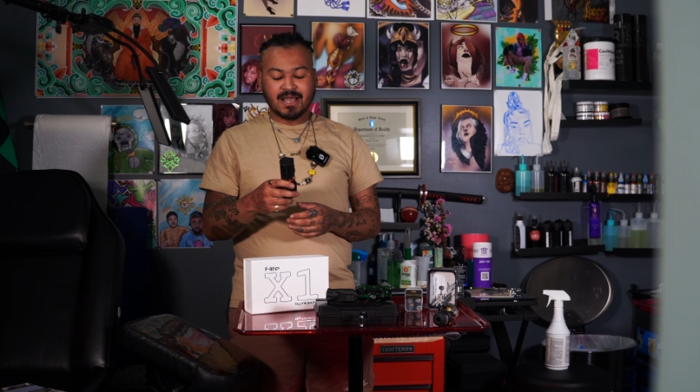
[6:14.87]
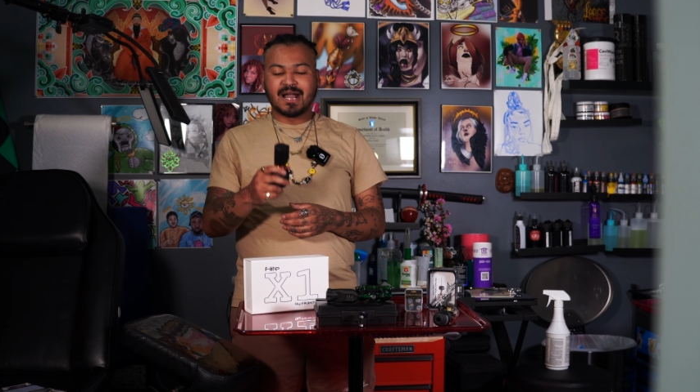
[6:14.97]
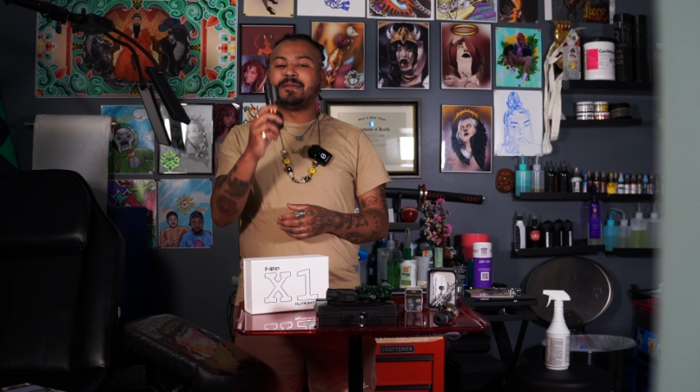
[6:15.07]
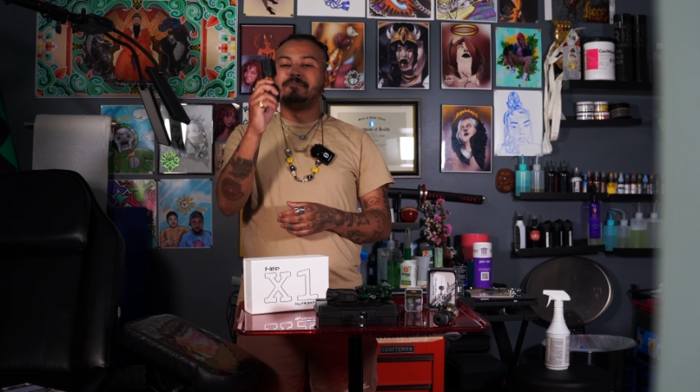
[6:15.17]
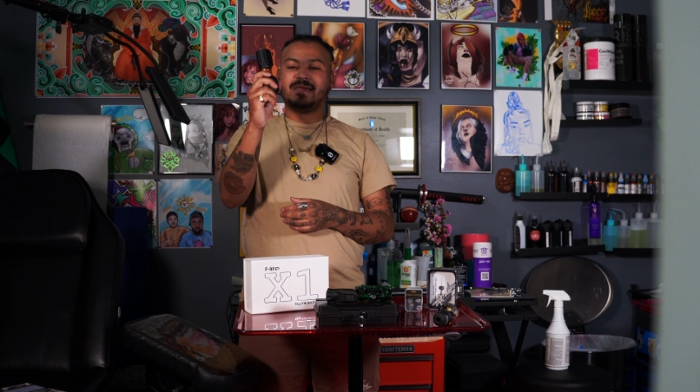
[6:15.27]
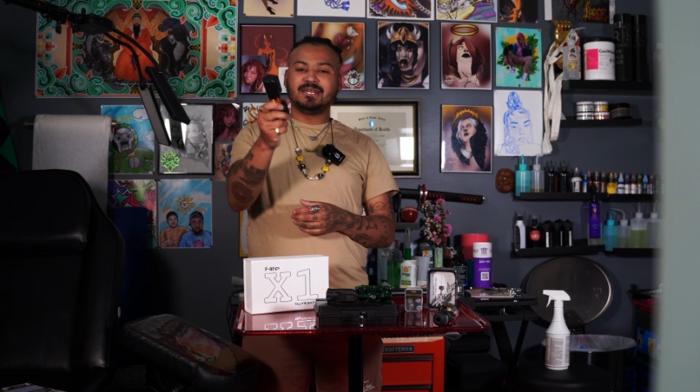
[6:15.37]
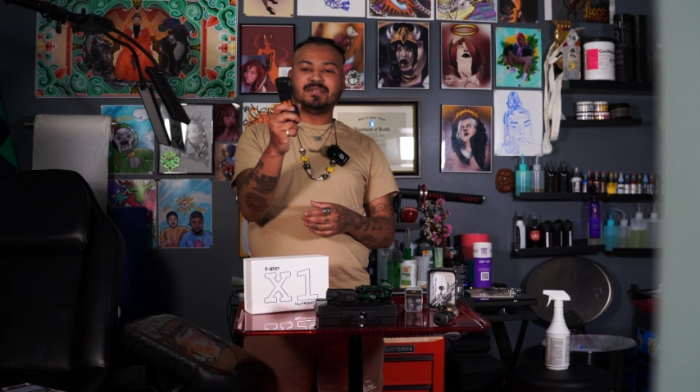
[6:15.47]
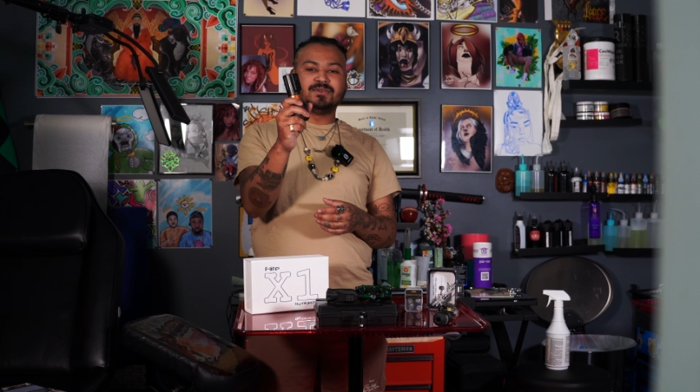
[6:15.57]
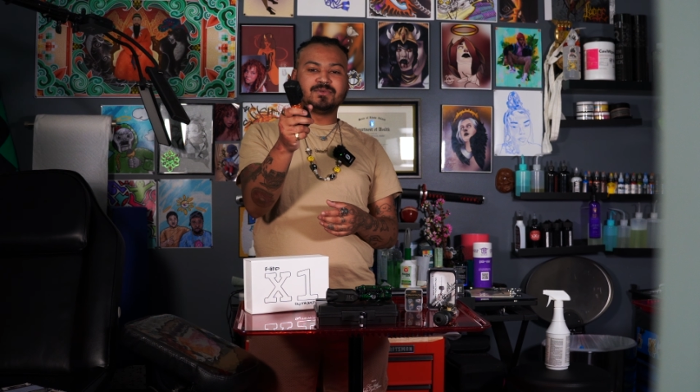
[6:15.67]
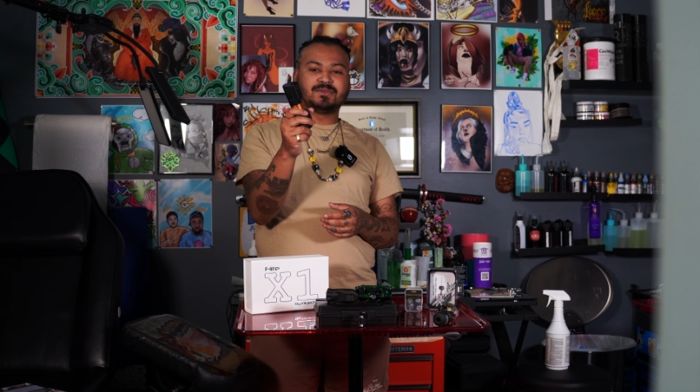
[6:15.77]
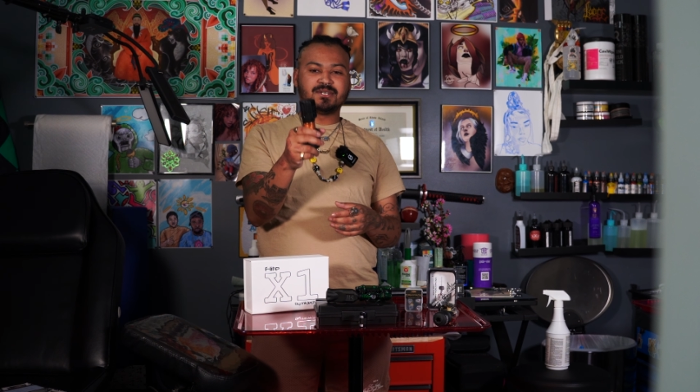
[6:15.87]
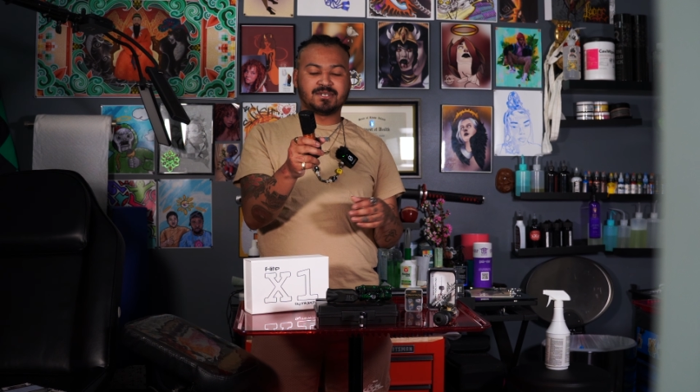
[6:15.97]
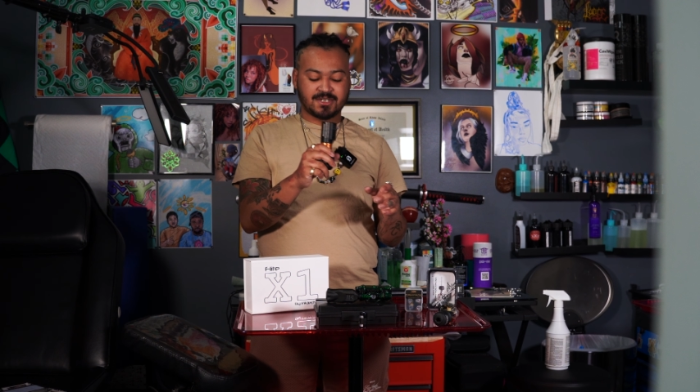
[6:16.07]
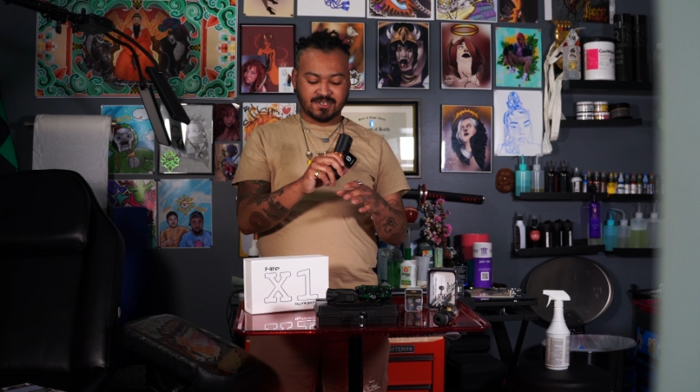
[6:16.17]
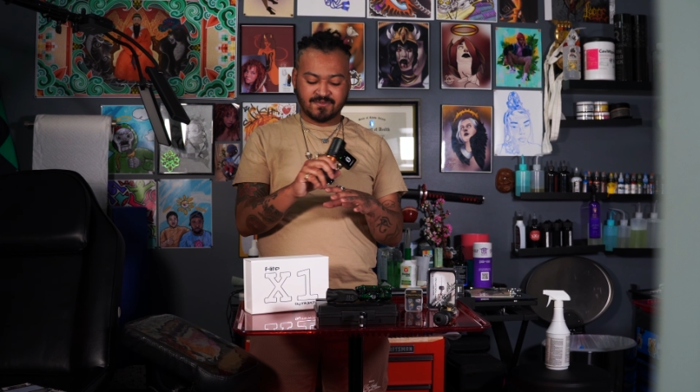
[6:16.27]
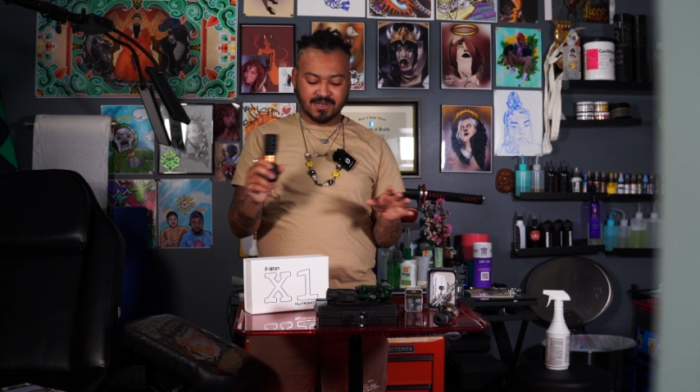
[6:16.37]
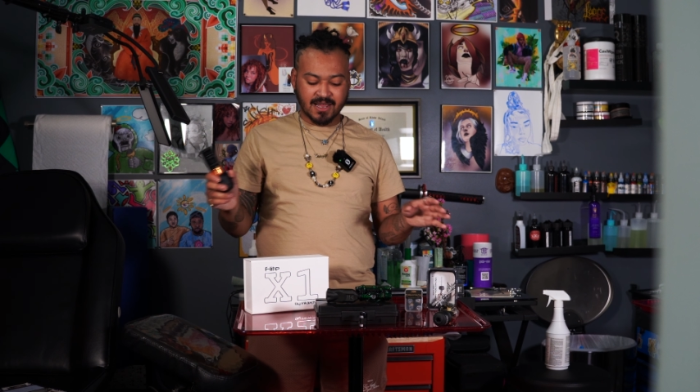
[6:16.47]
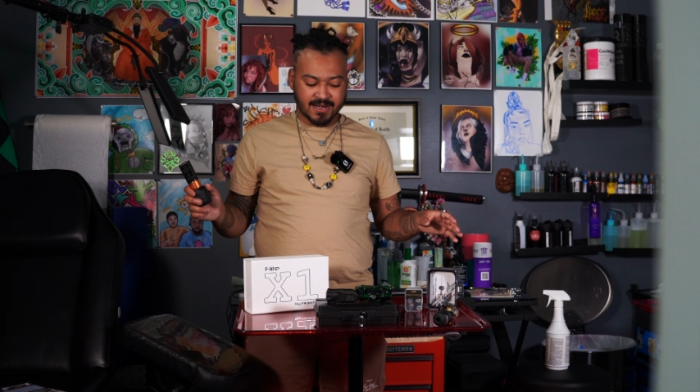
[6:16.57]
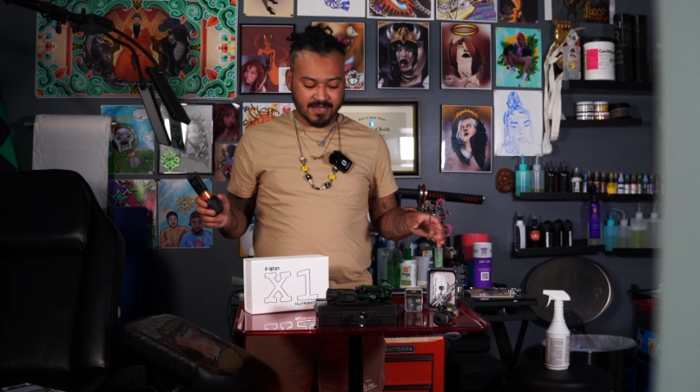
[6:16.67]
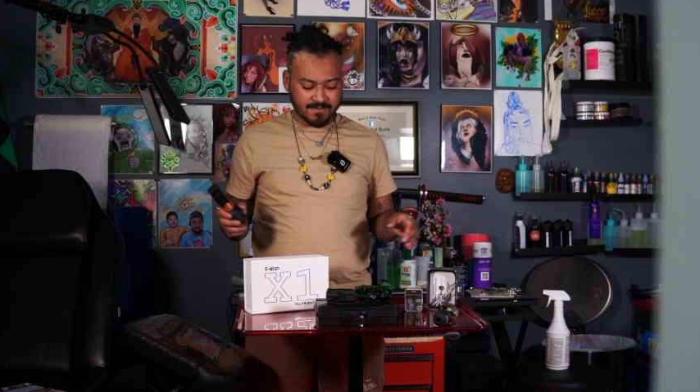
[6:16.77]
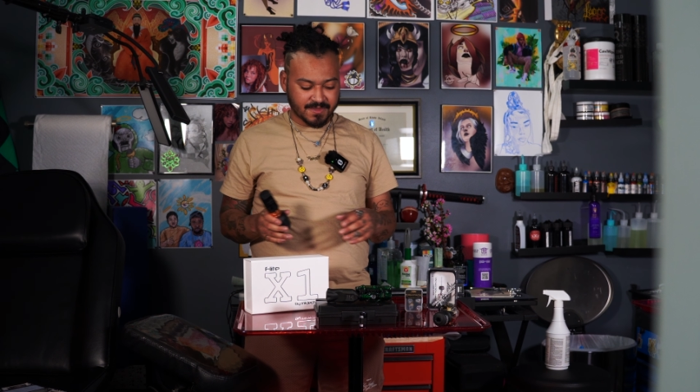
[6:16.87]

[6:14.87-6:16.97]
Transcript: I mainly use this just for lining.